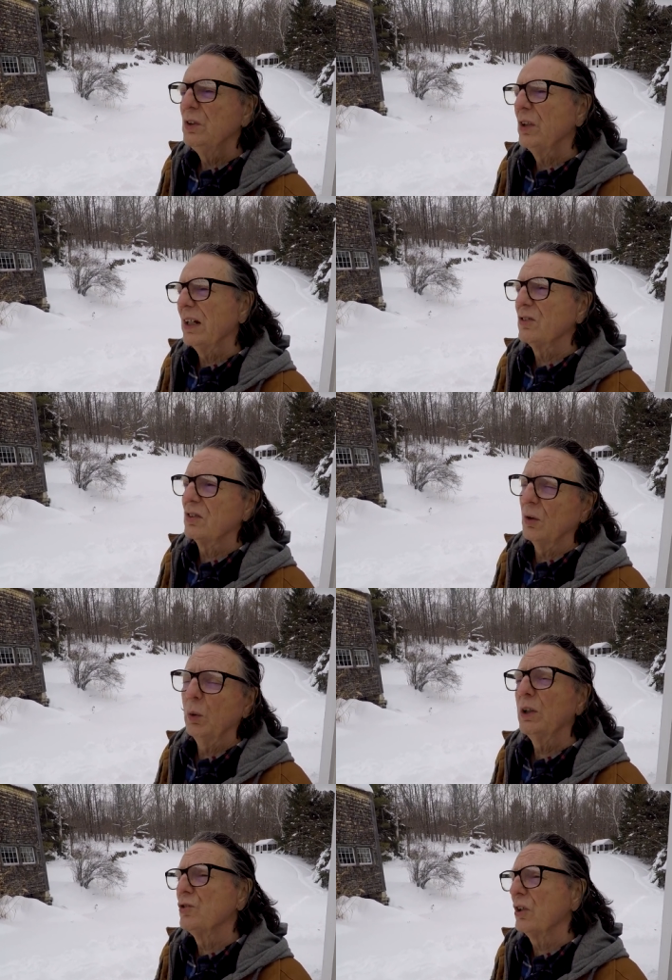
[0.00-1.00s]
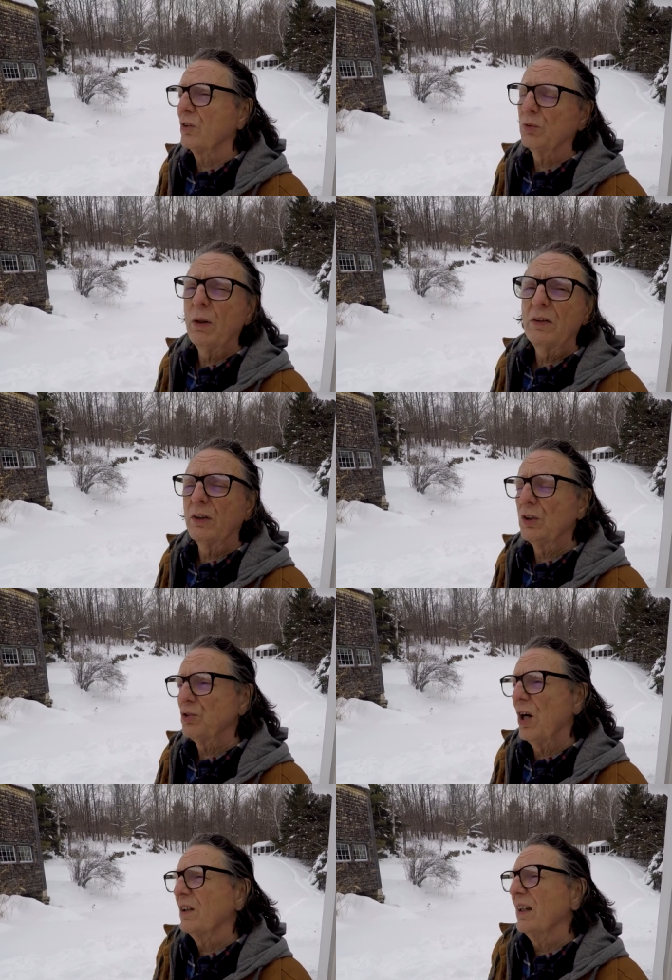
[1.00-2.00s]
You can't just say, well, it jiggles around on the
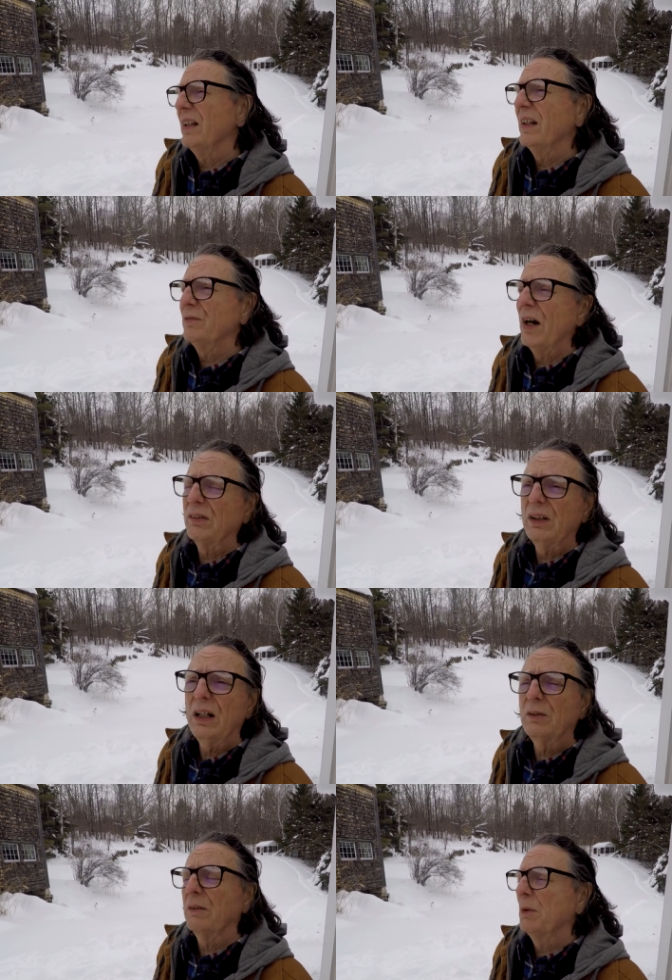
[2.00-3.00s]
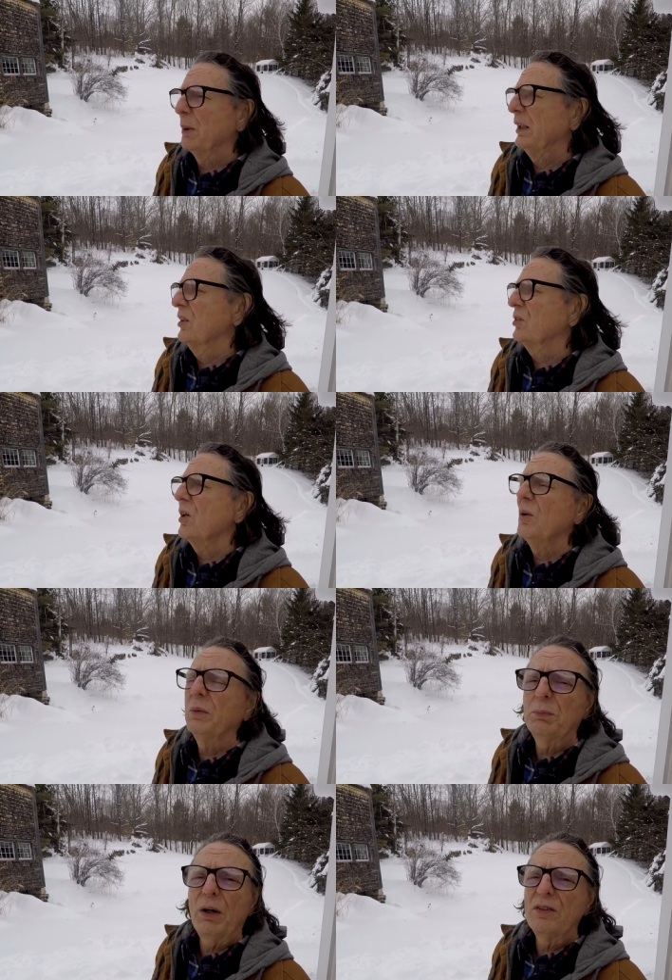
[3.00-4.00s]
chart, and at 5 o'clock when everybody goes home,
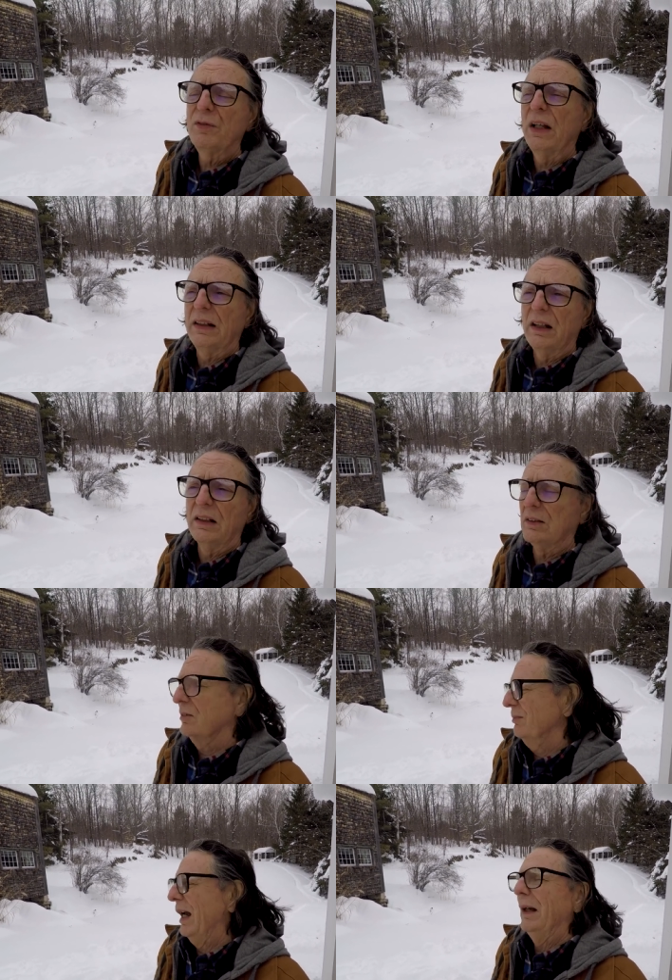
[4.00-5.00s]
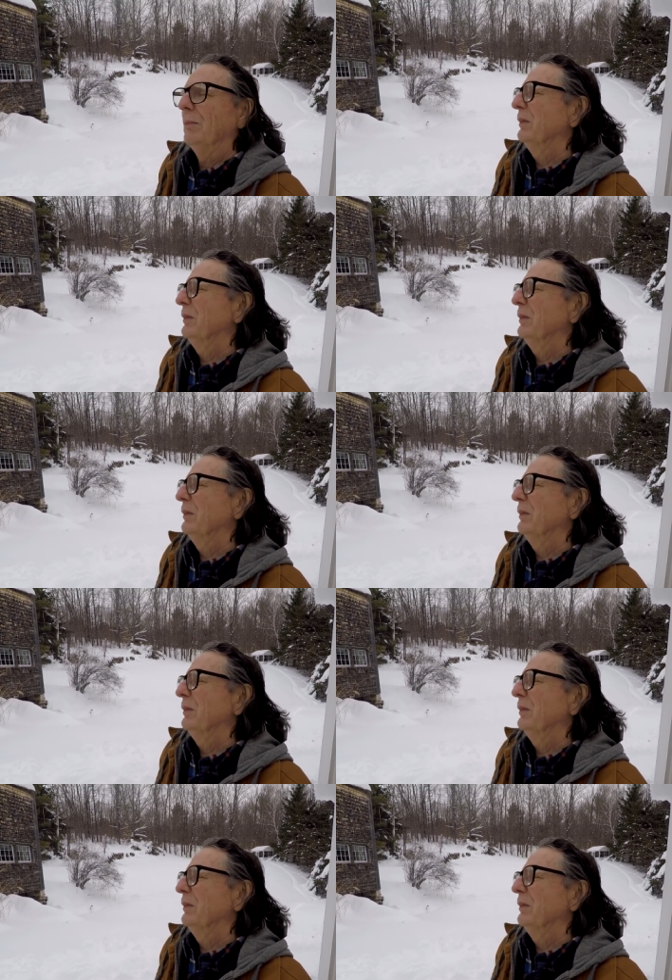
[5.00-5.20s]
the price flatlines. I,